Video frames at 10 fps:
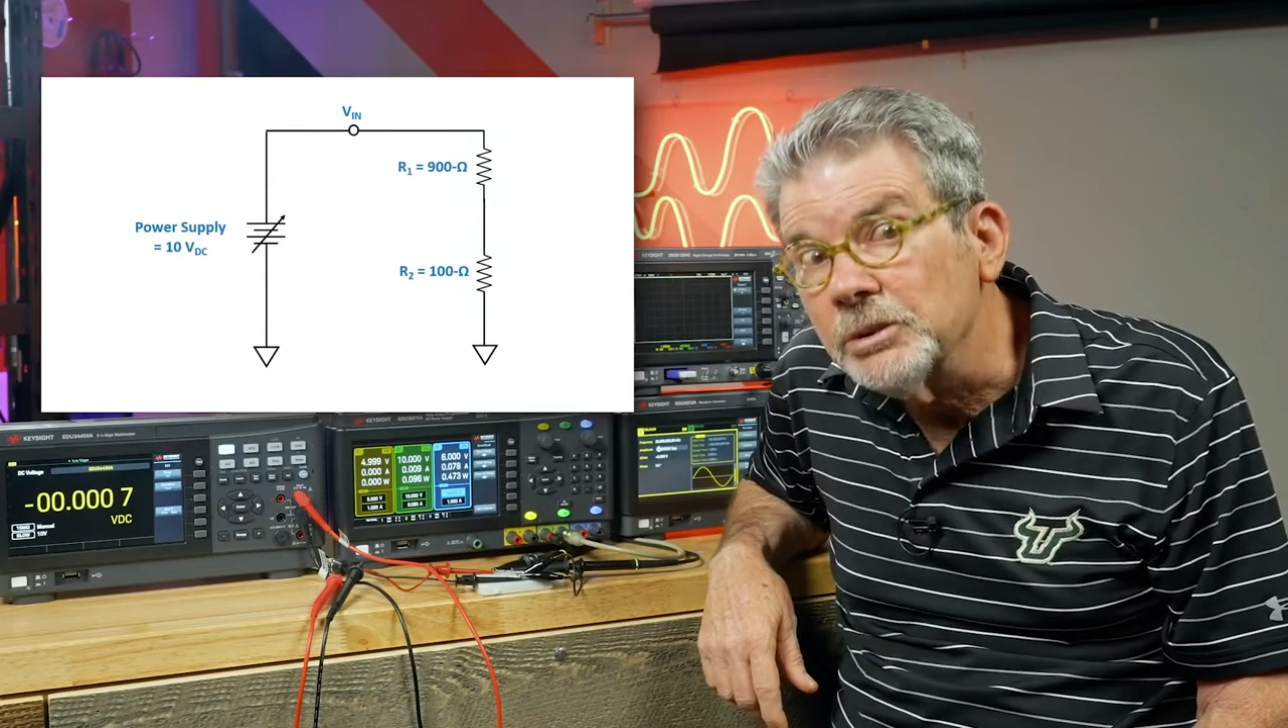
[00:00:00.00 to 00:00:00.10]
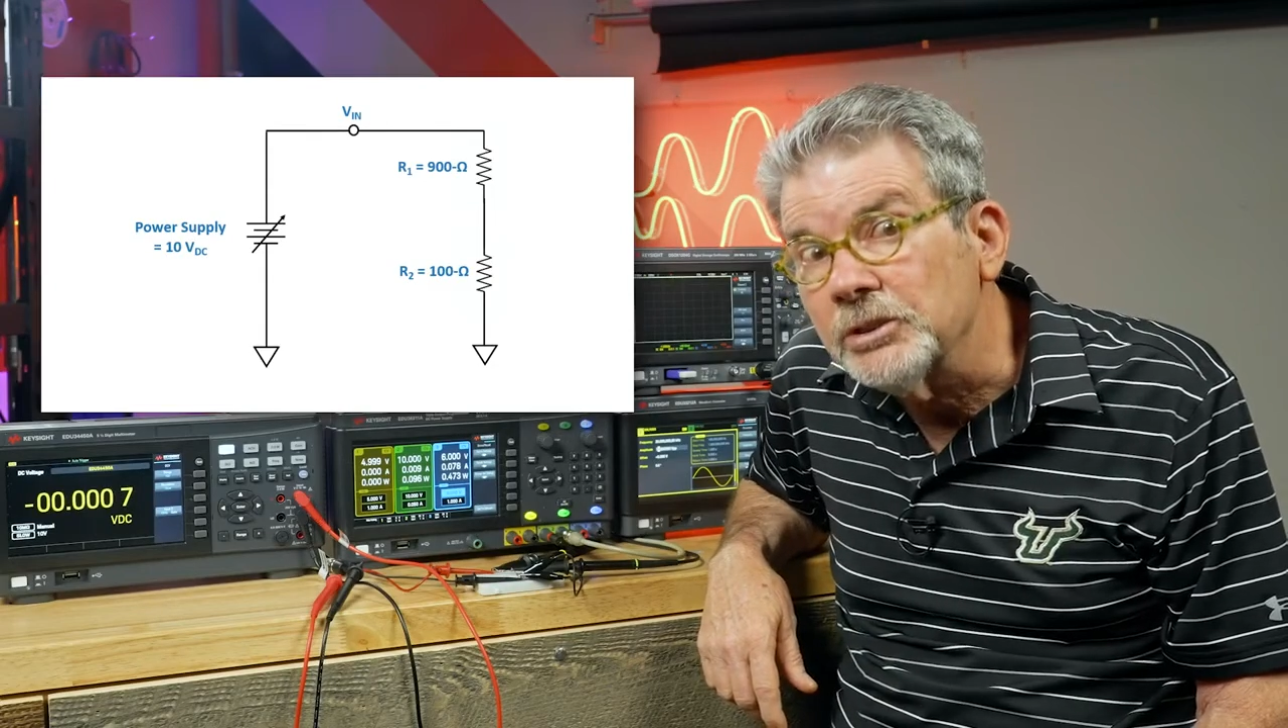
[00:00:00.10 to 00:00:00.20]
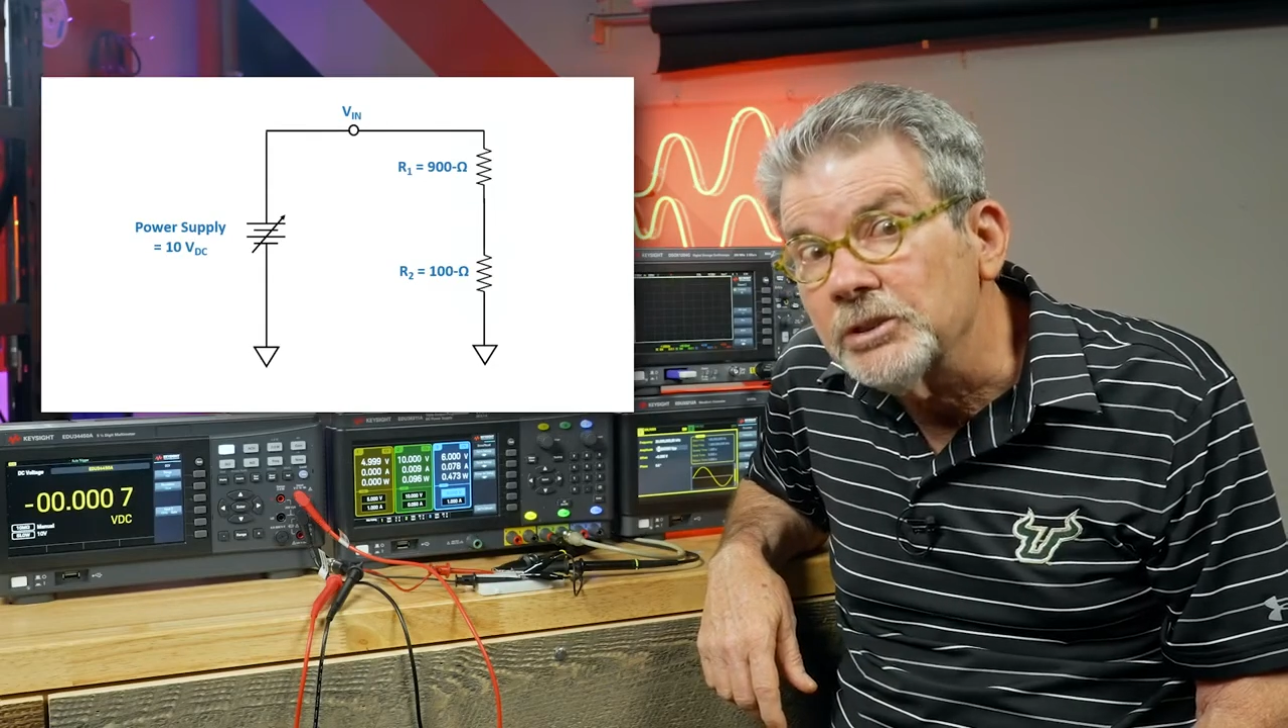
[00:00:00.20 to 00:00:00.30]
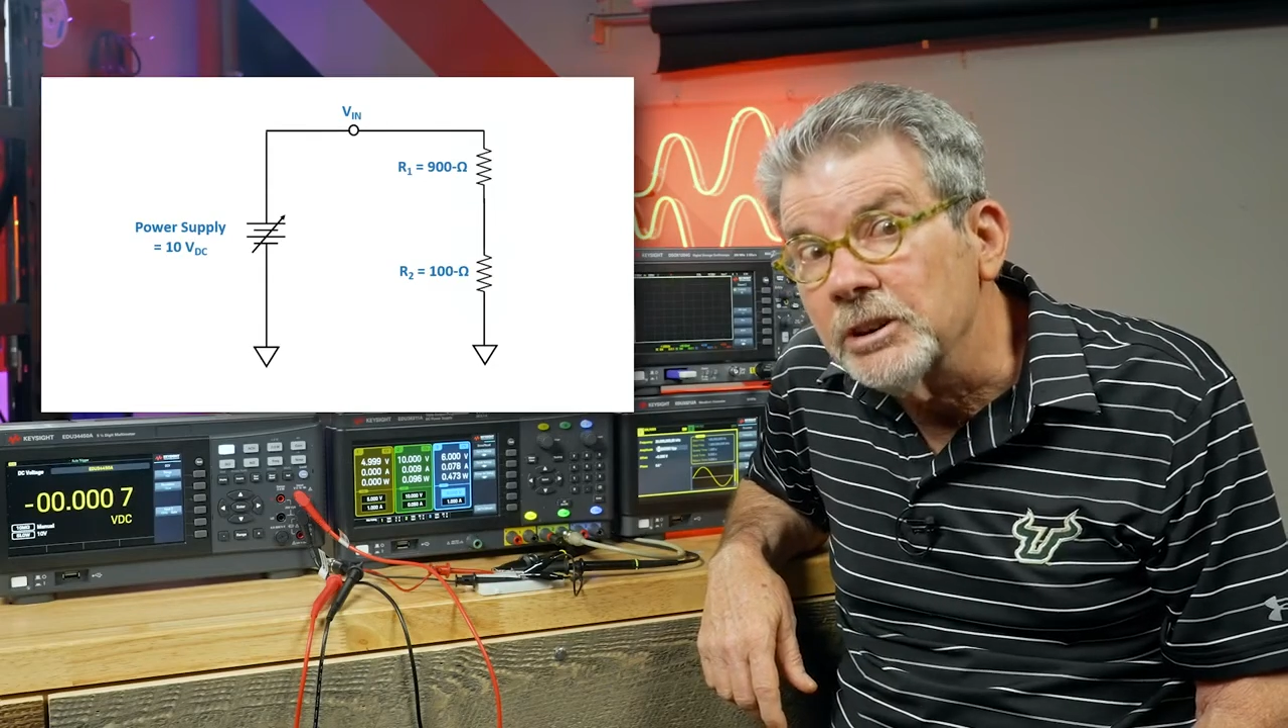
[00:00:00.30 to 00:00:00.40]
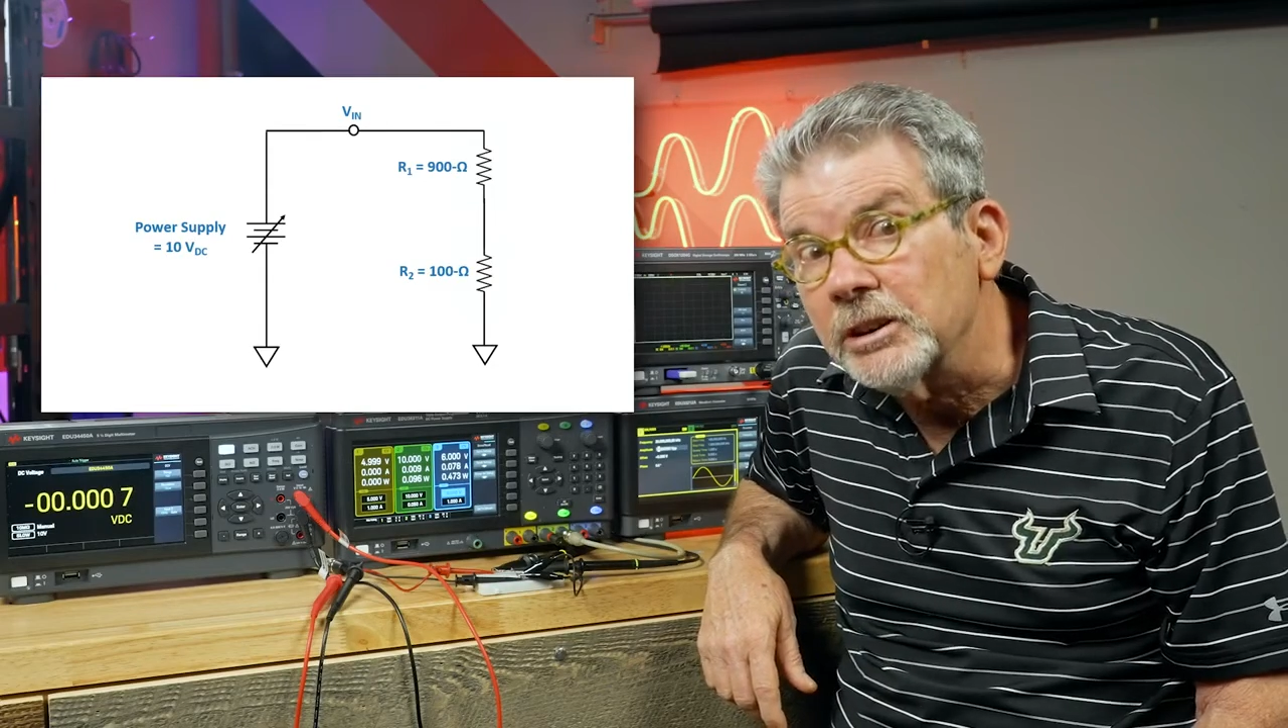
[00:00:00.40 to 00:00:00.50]
to
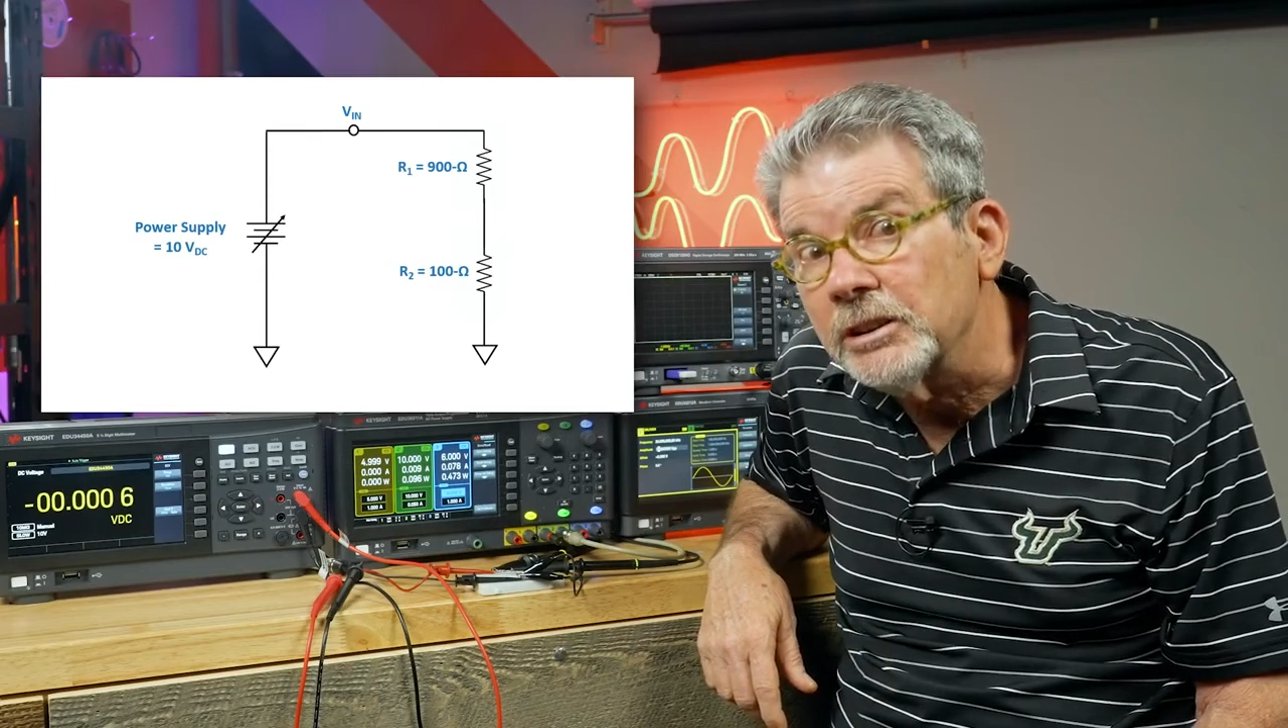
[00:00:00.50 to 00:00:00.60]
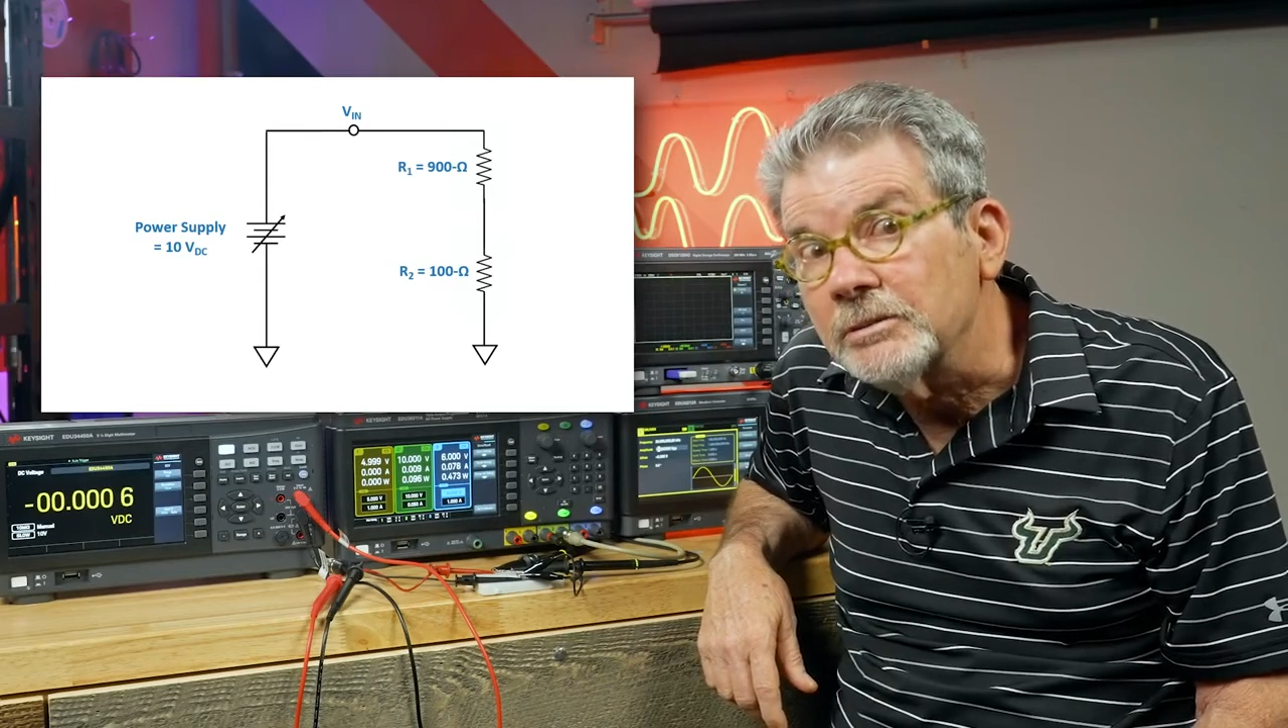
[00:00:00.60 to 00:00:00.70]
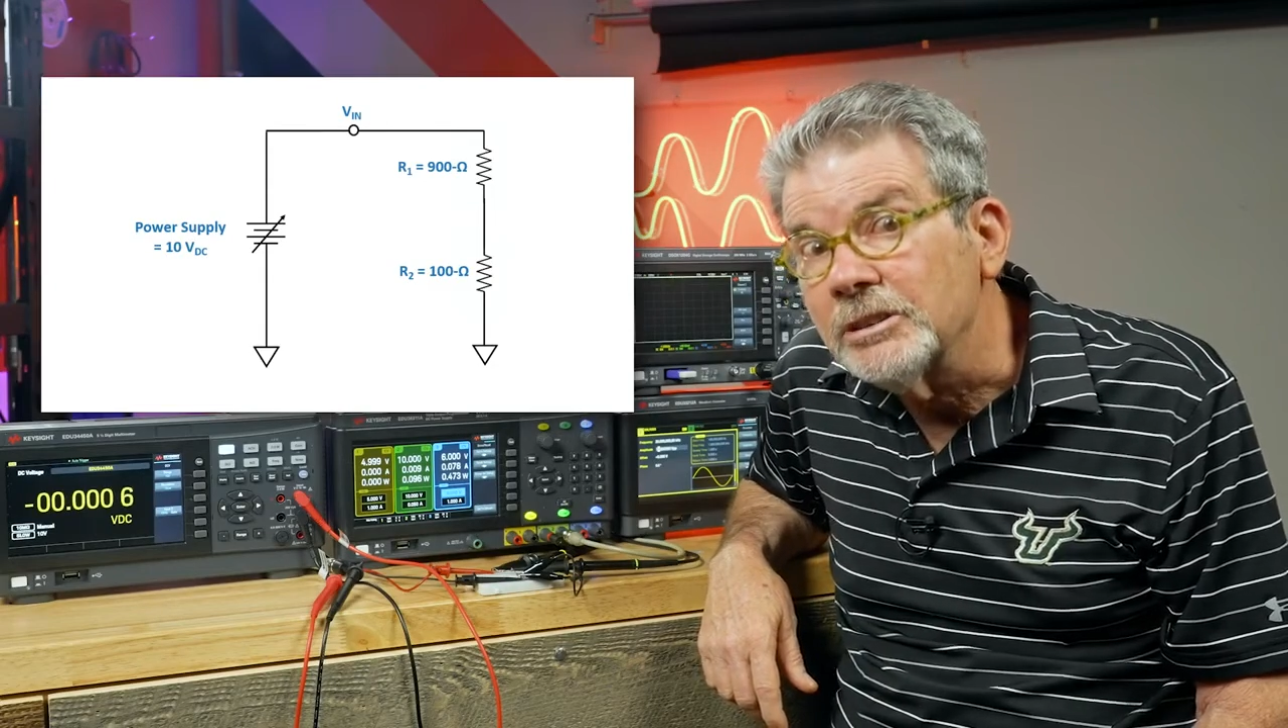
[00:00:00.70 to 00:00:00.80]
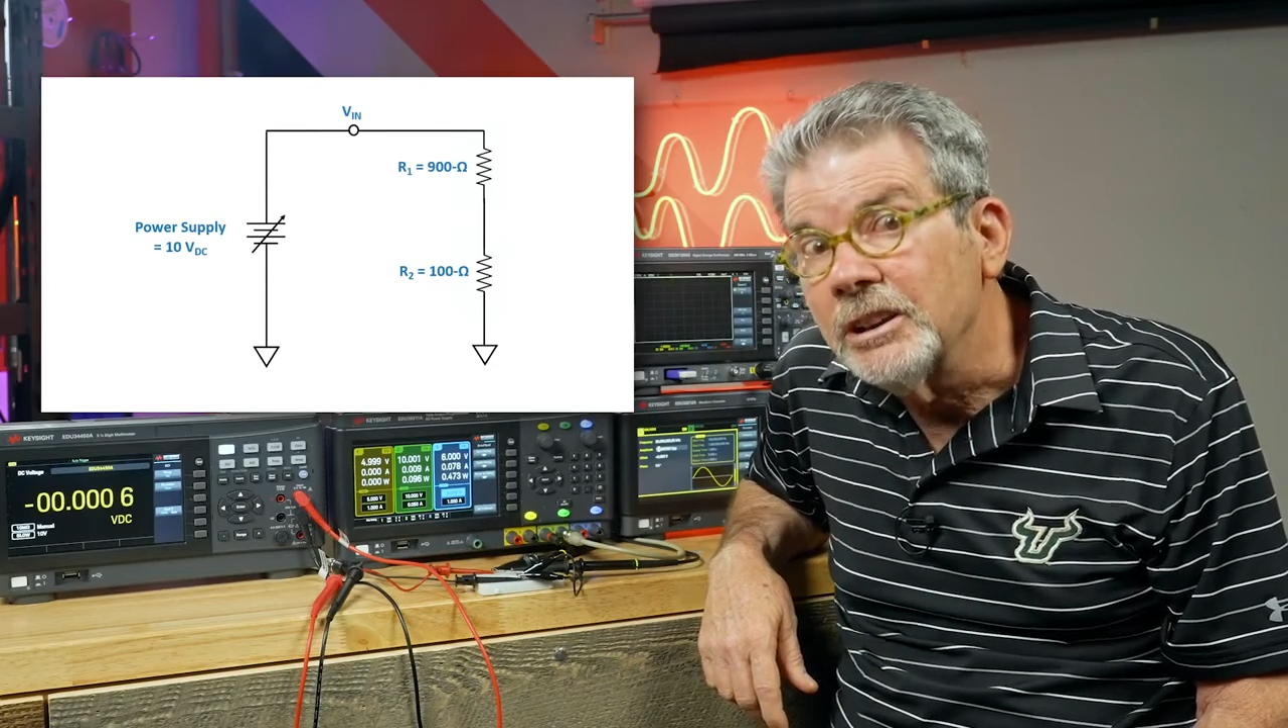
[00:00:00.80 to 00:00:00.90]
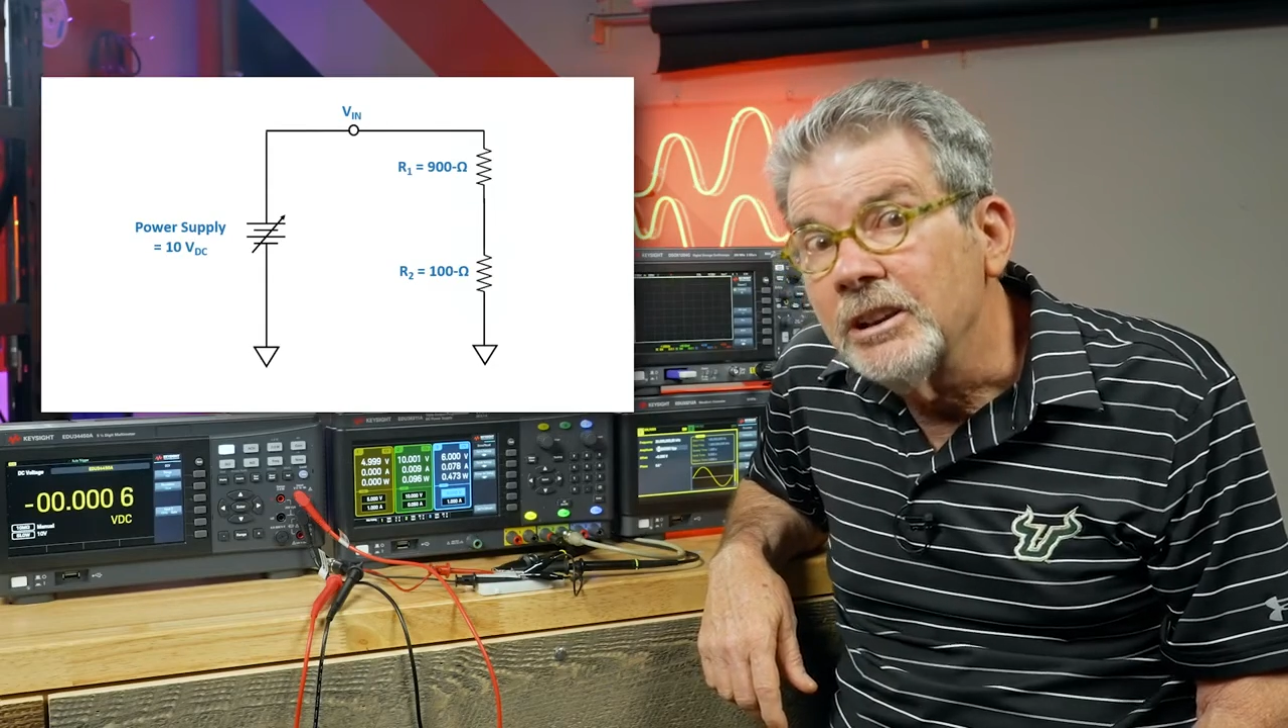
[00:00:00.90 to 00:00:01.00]
a
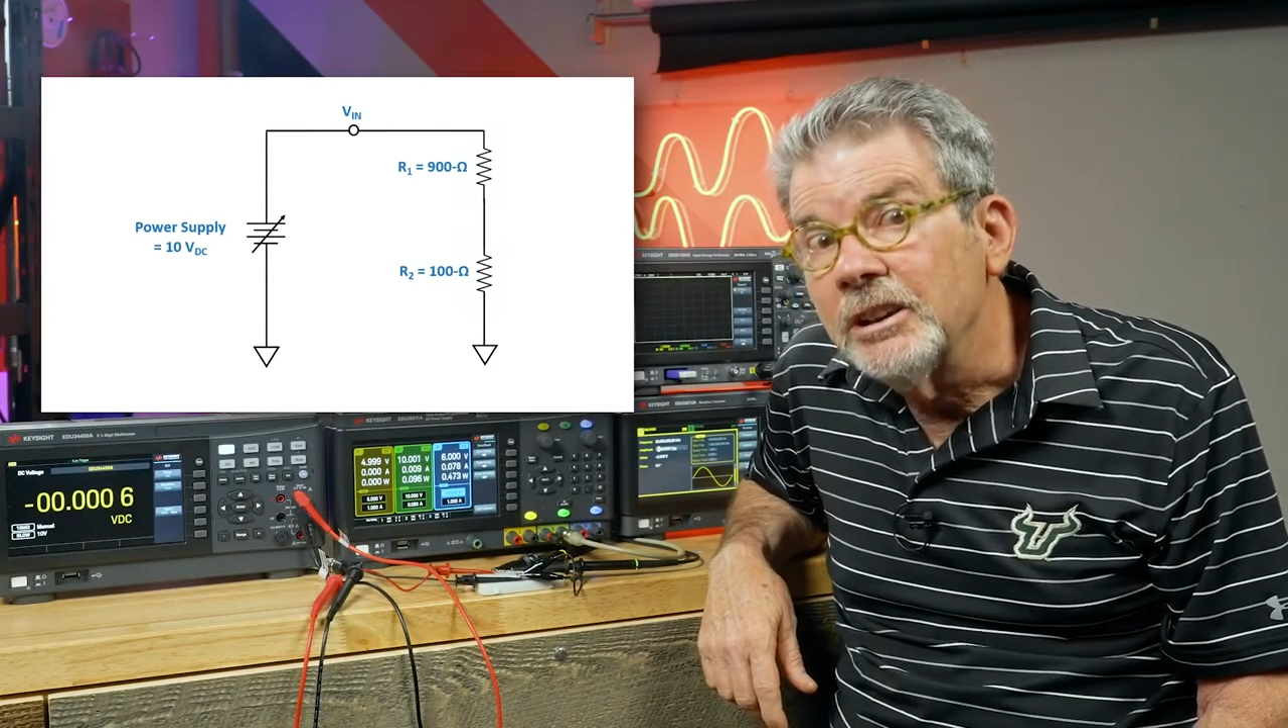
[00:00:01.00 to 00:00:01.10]
circuit,